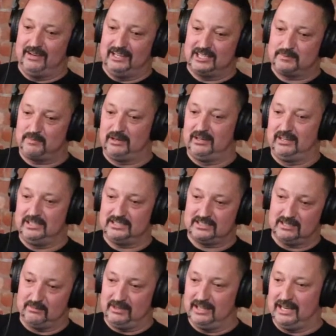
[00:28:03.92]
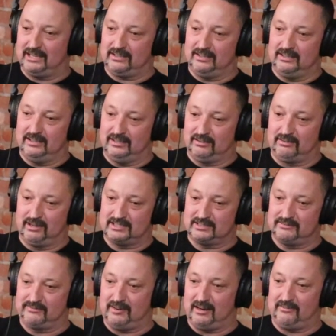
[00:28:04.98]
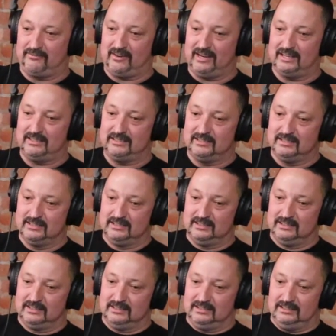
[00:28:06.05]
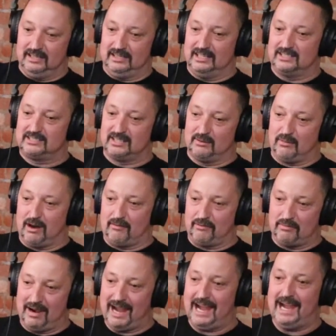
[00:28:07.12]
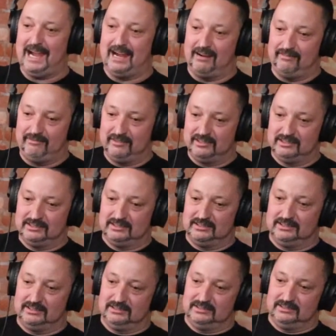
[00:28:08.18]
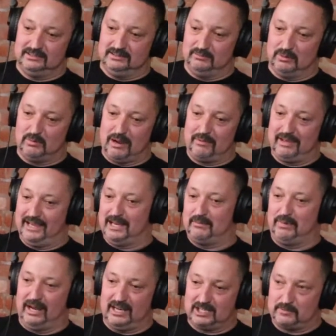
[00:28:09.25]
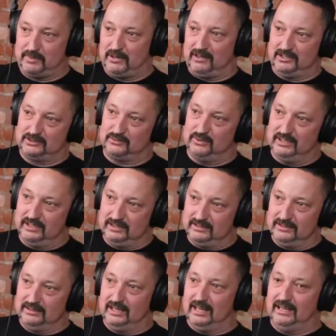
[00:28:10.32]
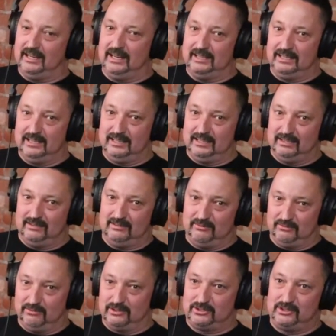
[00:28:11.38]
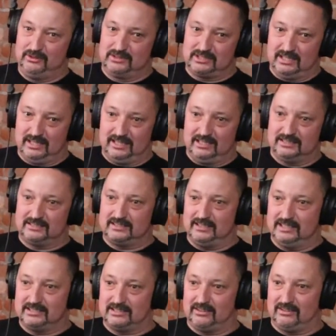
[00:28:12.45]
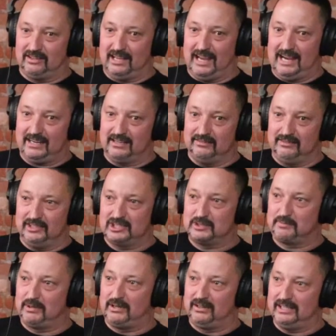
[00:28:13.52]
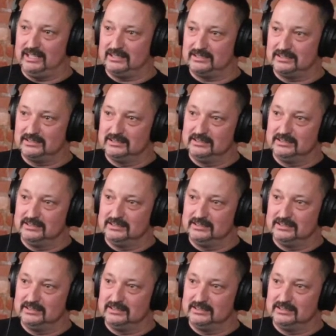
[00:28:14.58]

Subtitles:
experienced some of that aggressive firefighting, and then some of them have, but maybe they had a bad experience with it. And then what you said is their lack of experience.